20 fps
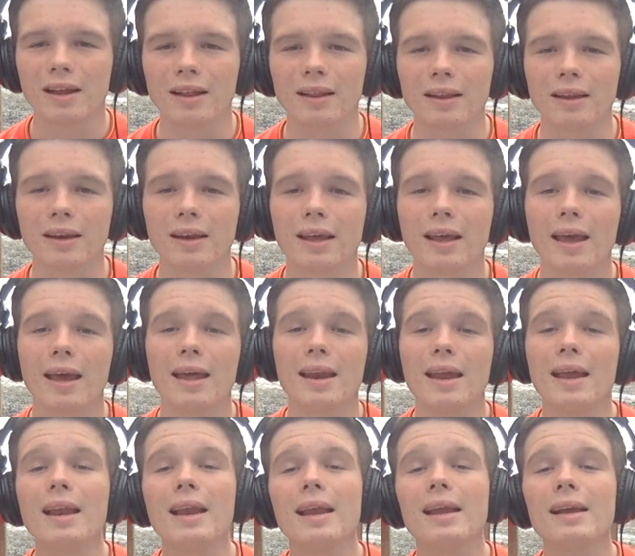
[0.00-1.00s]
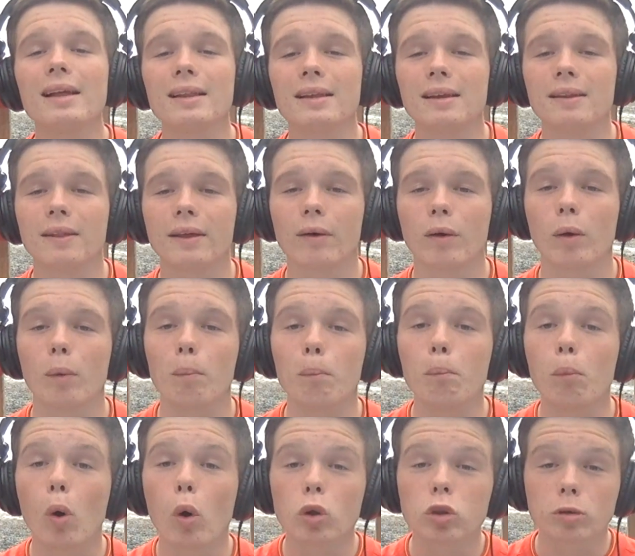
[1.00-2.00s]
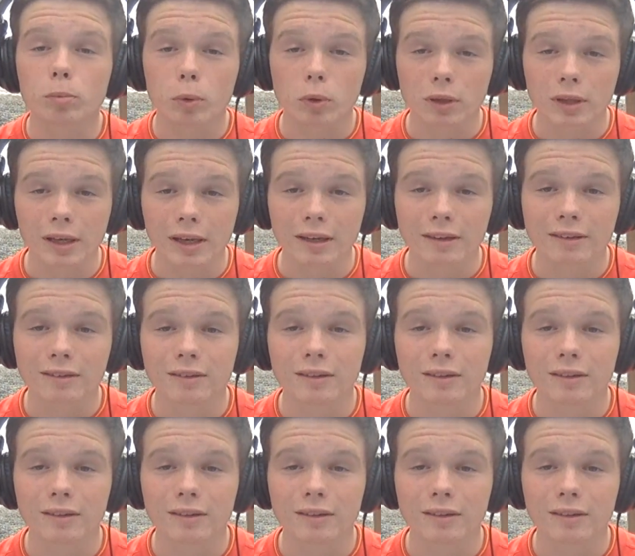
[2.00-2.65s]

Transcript: England, and in England there are multiple leagues.